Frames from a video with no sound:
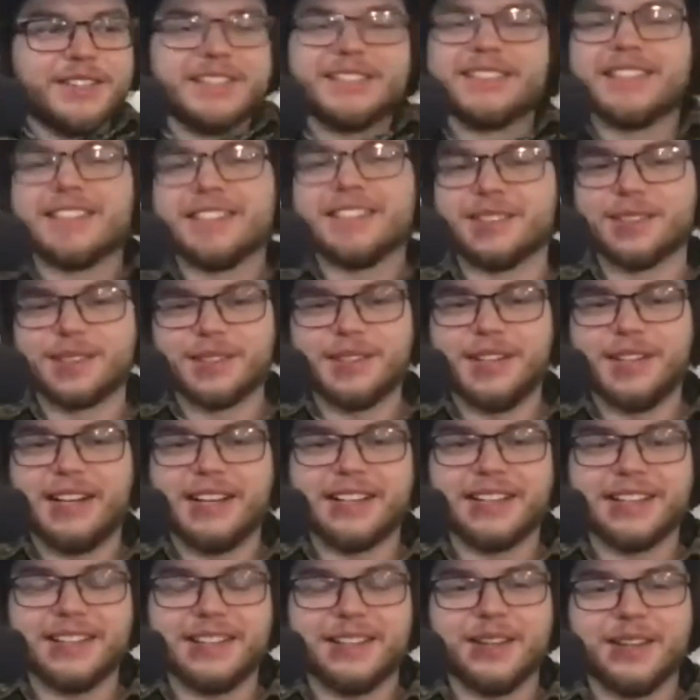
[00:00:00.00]
things are
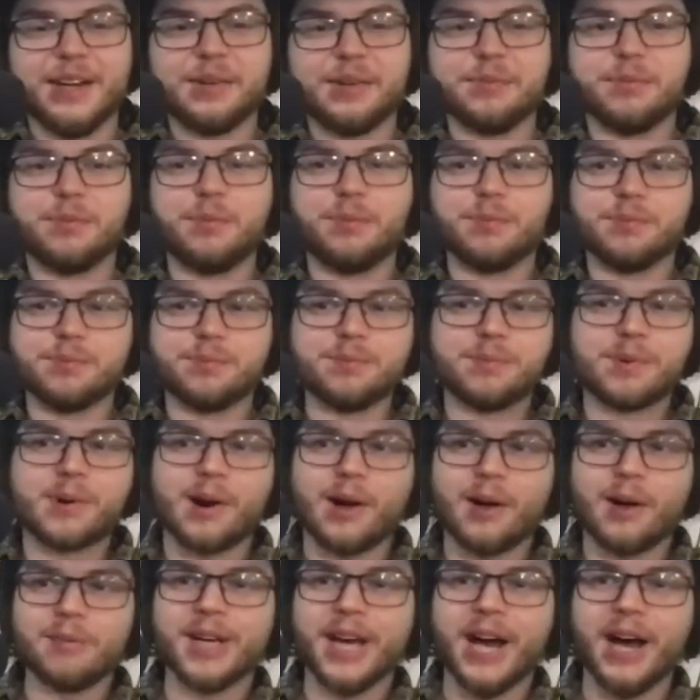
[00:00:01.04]
like, they
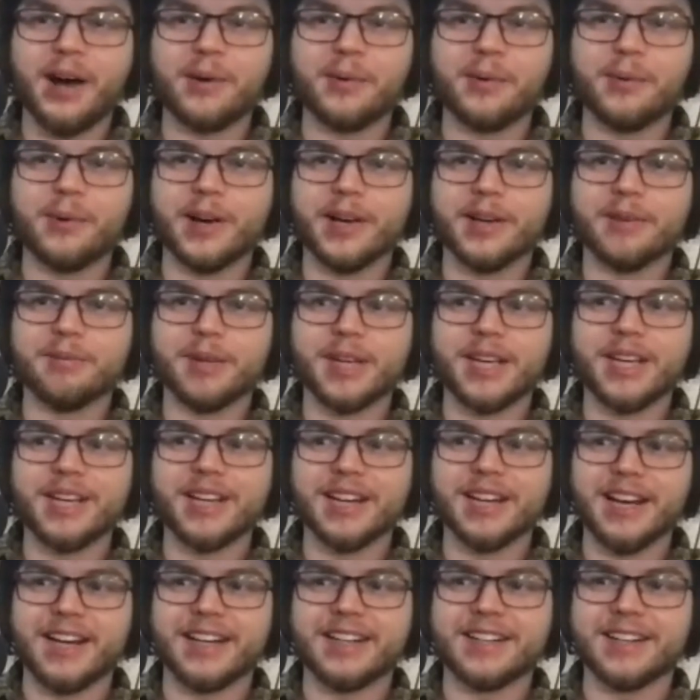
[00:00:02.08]
probably outweigh me
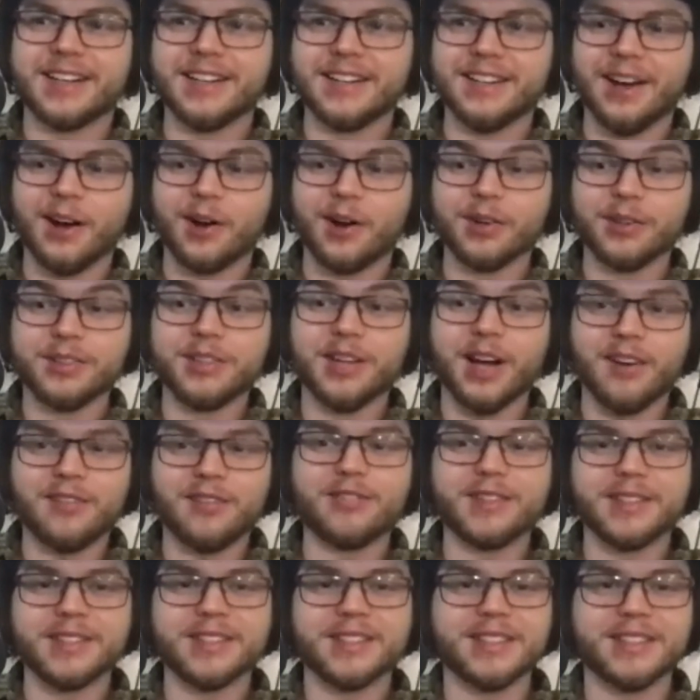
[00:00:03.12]
and are
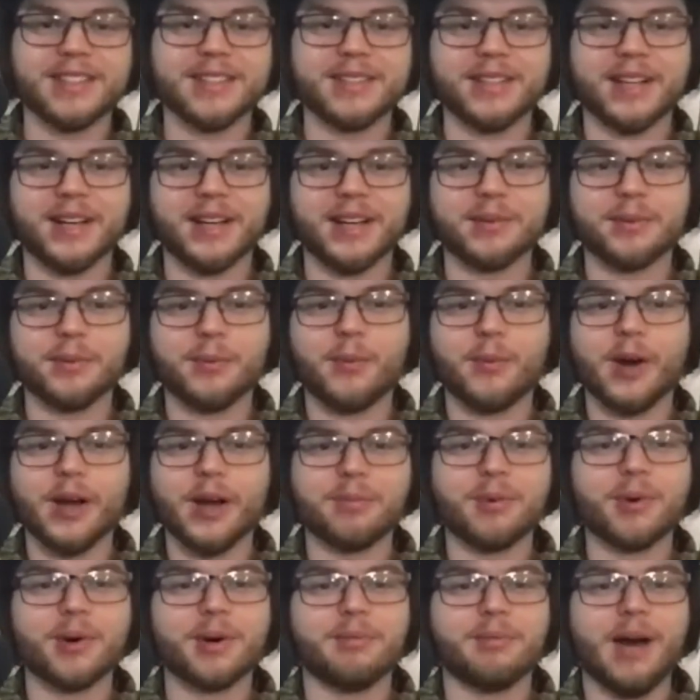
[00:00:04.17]
definitely like way
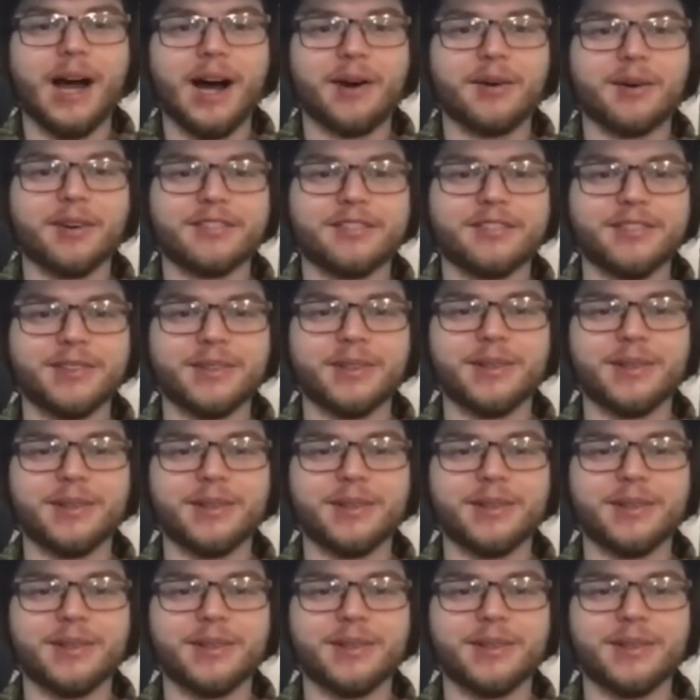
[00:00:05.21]
more powerful.